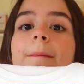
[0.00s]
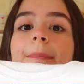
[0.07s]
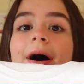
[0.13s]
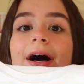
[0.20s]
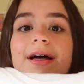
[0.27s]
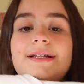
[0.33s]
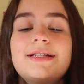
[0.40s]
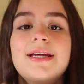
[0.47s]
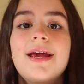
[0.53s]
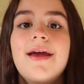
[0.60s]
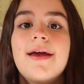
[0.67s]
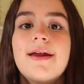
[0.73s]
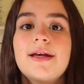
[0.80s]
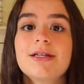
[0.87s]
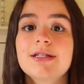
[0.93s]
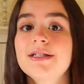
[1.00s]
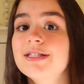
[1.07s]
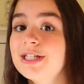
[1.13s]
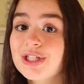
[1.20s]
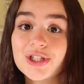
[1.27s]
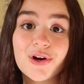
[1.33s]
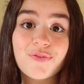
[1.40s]
but it is in
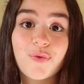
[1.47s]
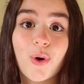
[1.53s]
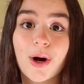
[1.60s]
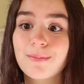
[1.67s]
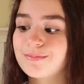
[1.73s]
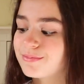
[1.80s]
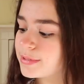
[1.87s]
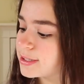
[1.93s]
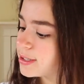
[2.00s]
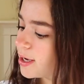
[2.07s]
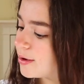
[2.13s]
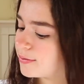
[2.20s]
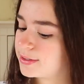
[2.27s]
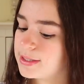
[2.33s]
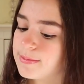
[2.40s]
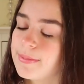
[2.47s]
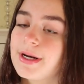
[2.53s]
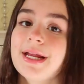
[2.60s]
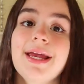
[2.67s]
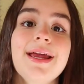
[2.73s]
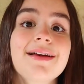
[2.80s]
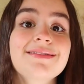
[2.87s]
t-shirt form. So it's
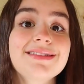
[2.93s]
pretty